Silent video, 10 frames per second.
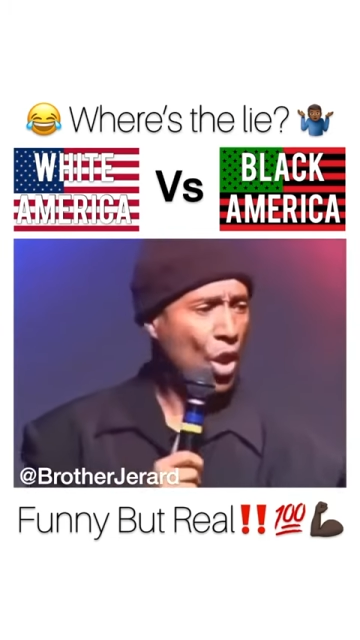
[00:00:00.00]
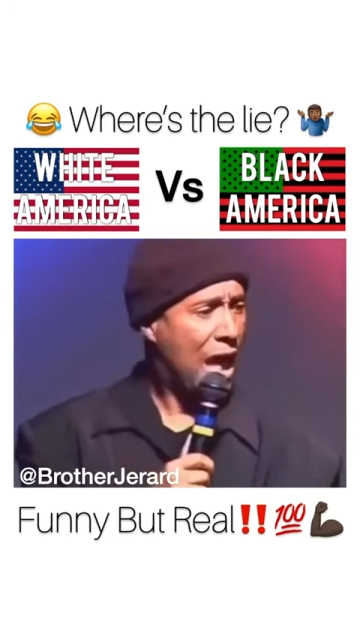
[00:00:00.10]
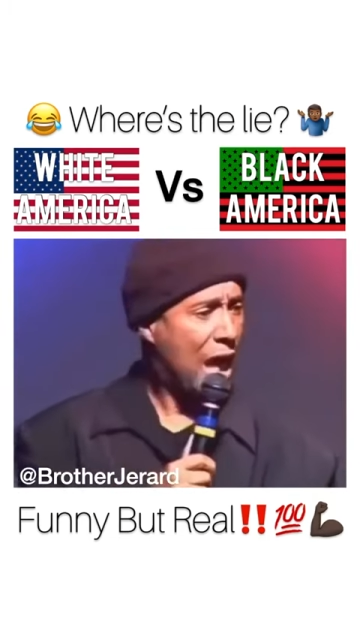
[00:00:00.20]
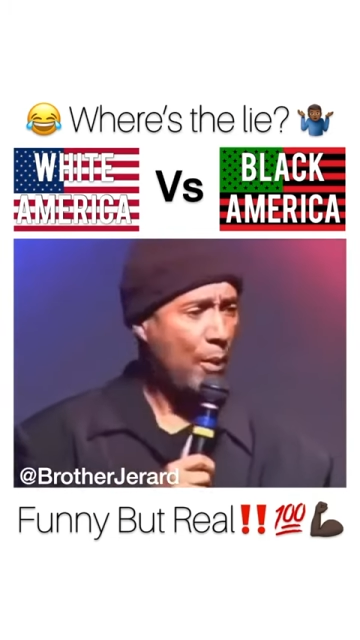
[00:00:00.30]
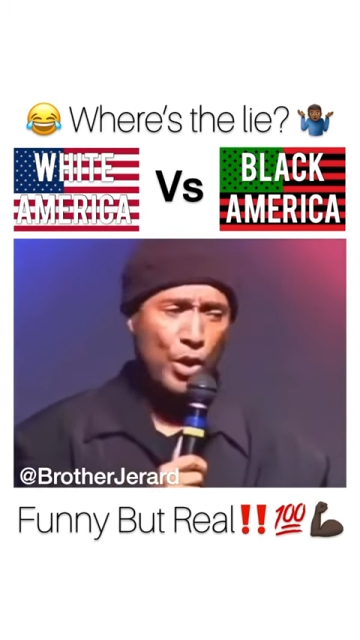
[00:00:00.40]

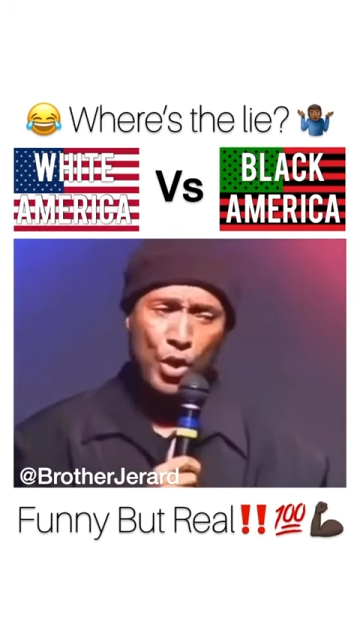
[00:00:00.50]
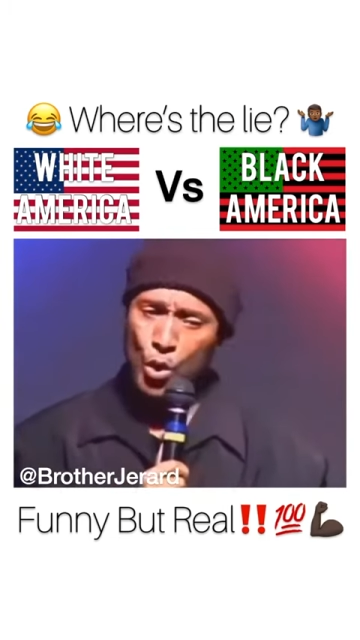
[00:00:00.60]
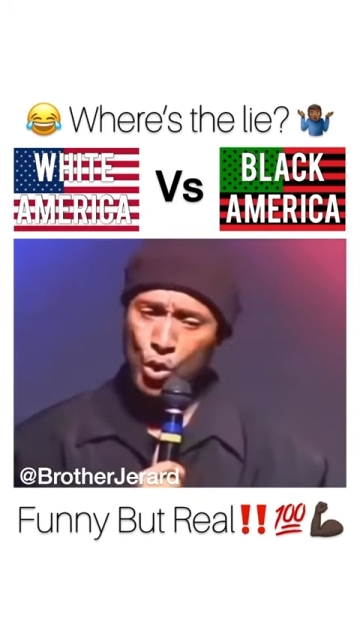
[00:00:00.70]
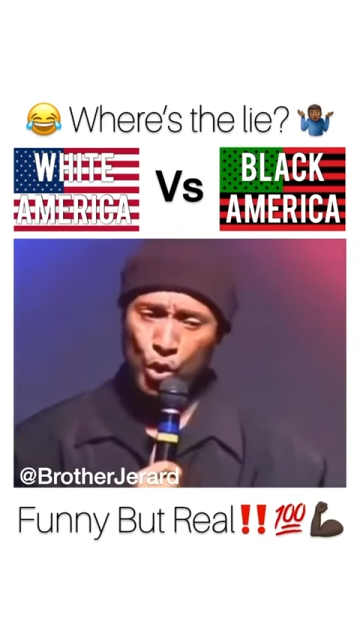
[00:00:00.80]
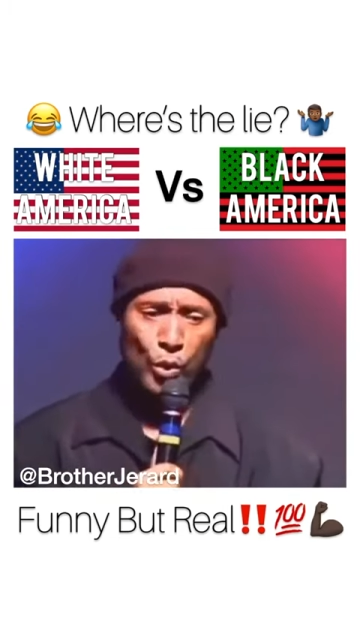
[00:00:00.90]
How
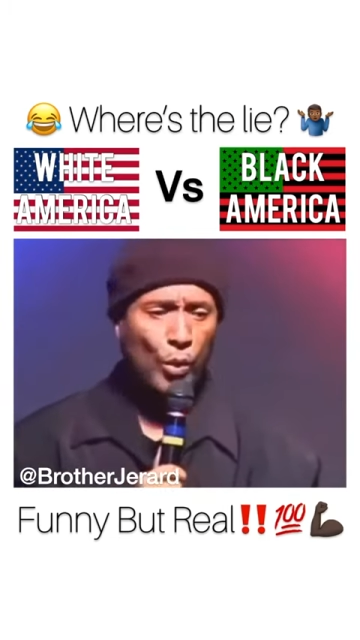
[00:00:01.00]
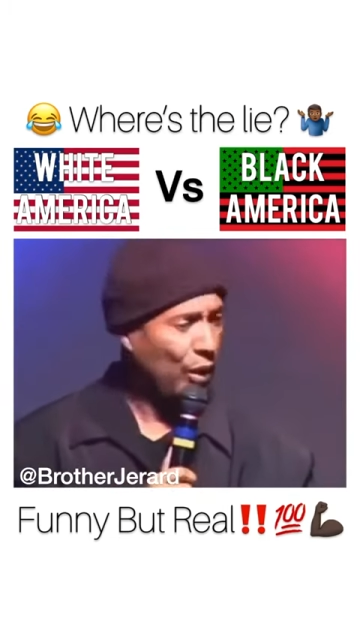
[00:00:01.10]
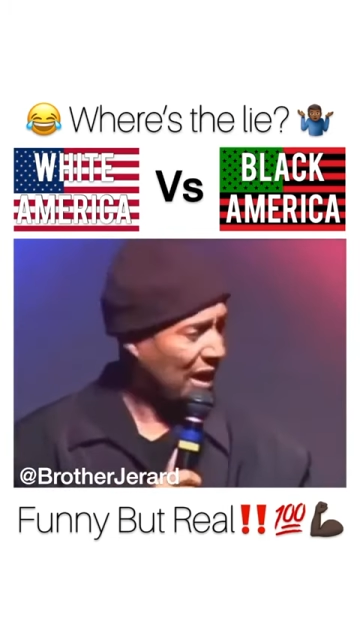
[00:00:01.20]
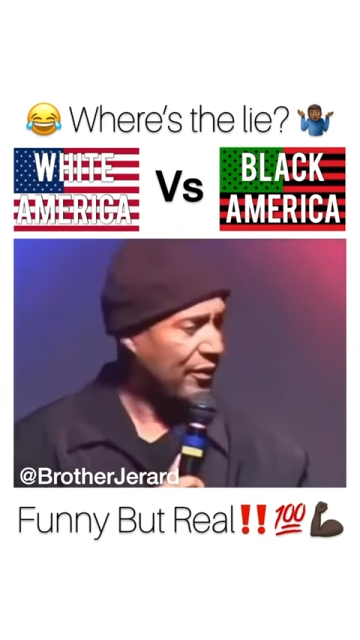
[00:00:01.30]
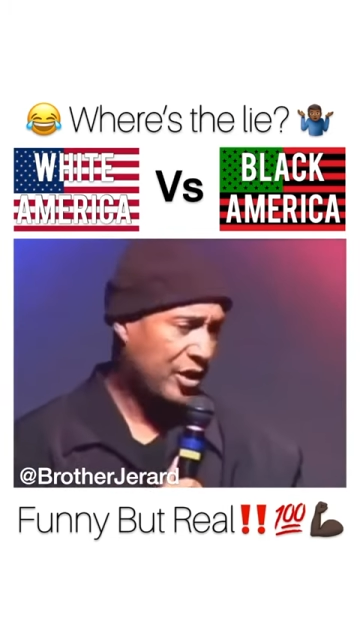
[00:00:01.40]
unusual.
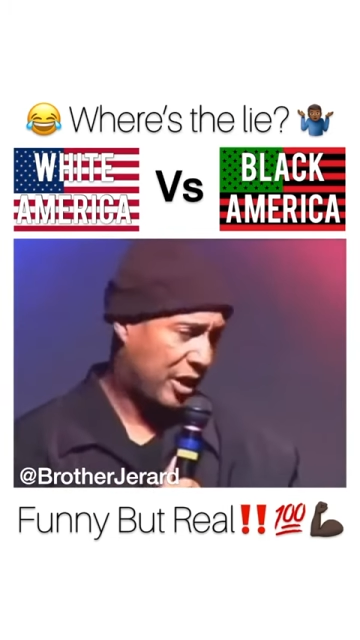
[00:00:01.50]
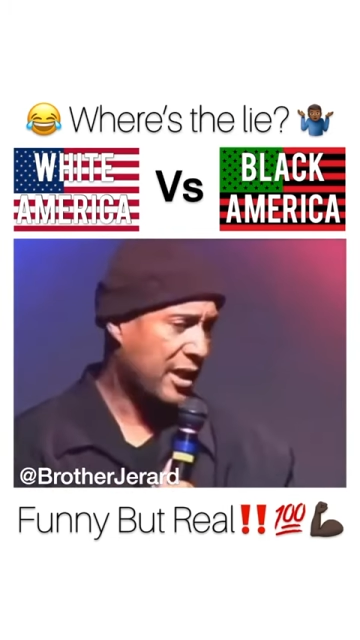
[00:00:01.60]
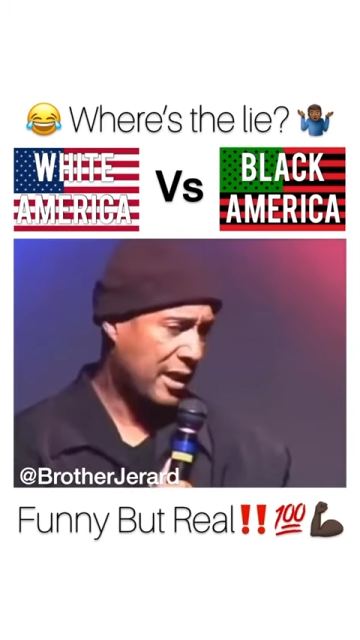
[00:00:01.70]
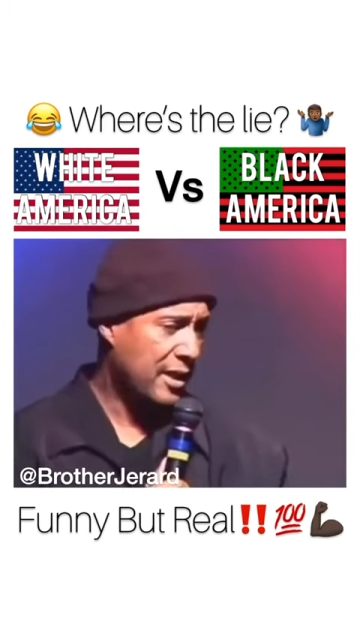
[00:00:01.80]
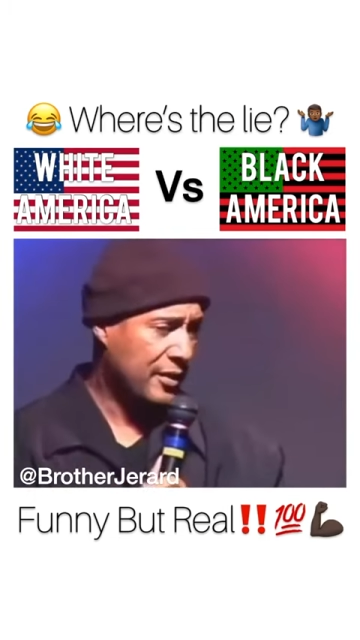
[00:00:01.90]
We'll have to
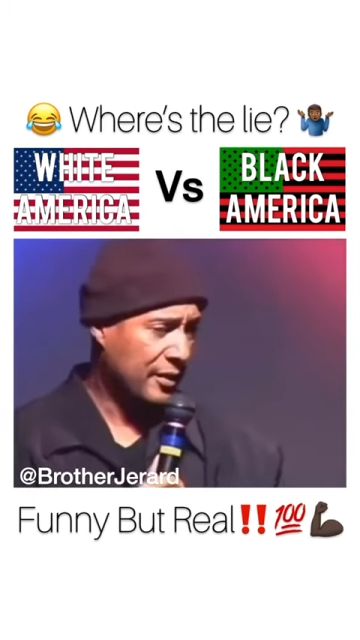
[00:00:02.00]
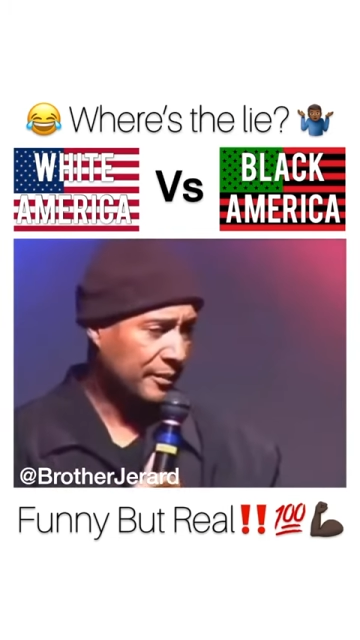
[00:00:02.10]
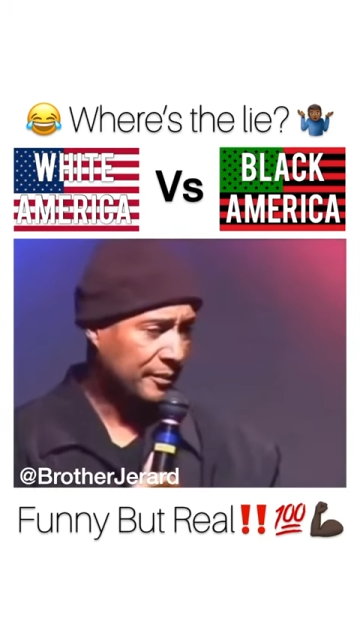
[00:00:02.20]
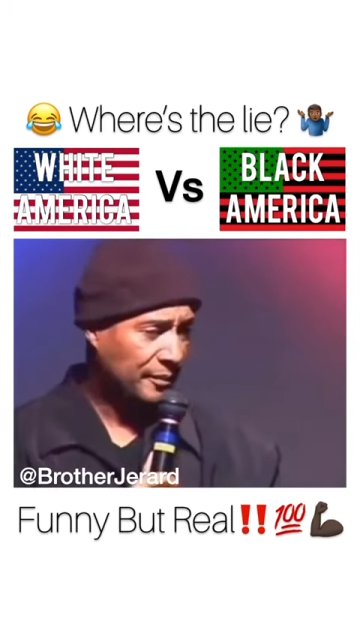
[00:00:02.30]
study this.